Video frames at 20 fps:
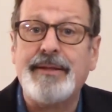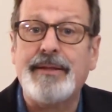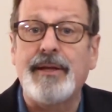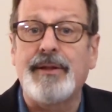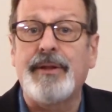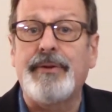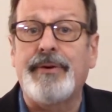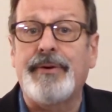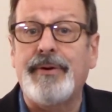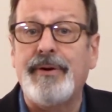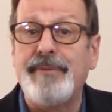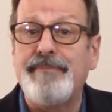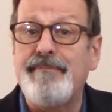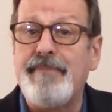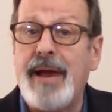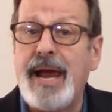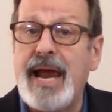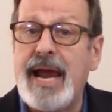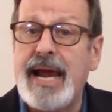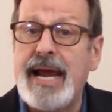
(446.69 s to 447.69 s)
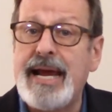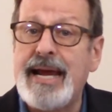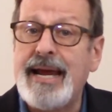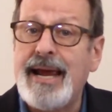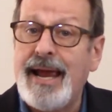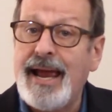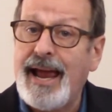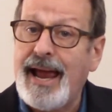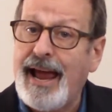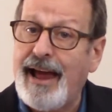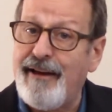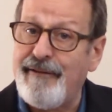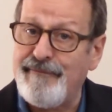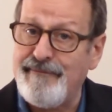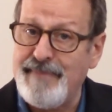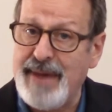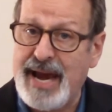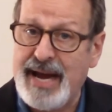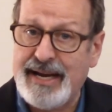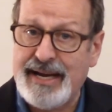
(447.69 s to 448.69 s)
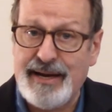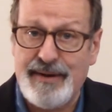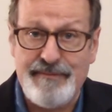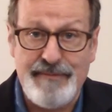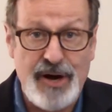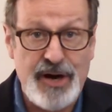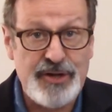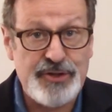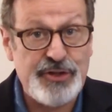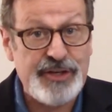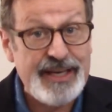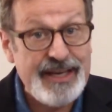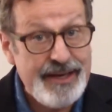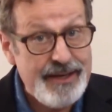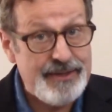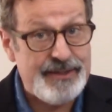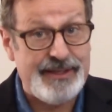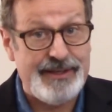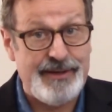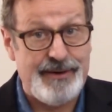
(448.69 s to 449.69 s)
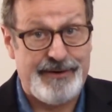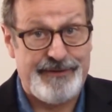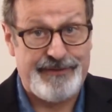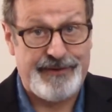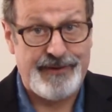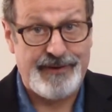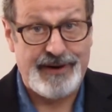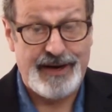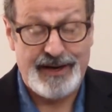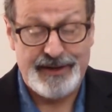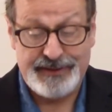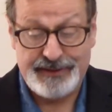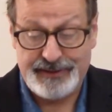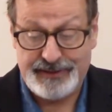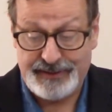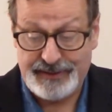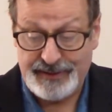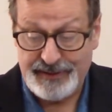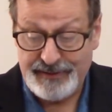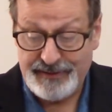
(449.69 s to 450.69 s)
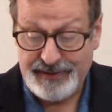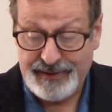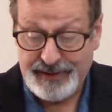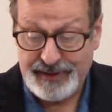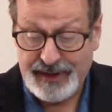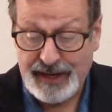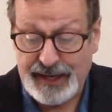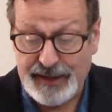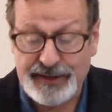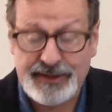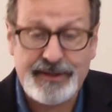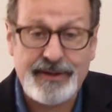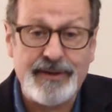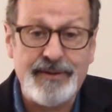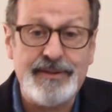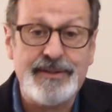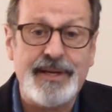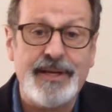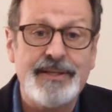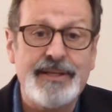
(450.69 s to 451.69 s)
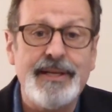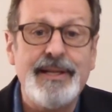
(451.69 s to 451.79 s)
the Lord may have made it much easier for us in a certain sense.